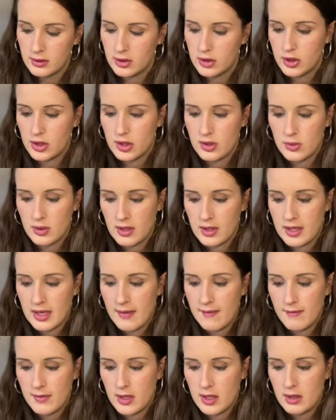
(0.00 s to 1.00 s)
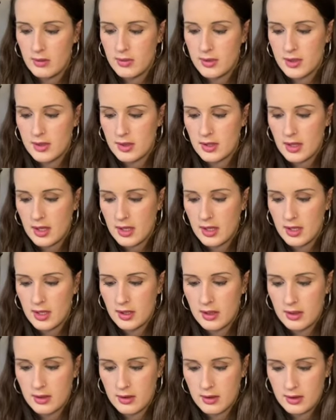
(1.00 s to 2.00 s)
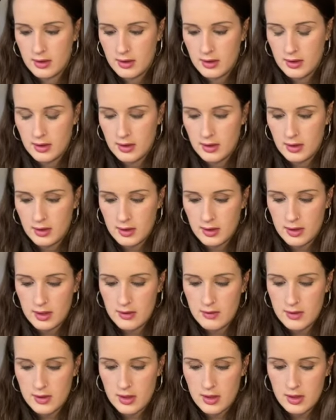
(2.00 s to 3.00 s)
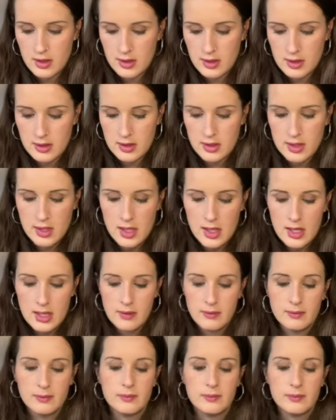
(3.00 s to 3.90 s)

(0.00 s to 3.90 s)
use one of the envelopes there, so you can see.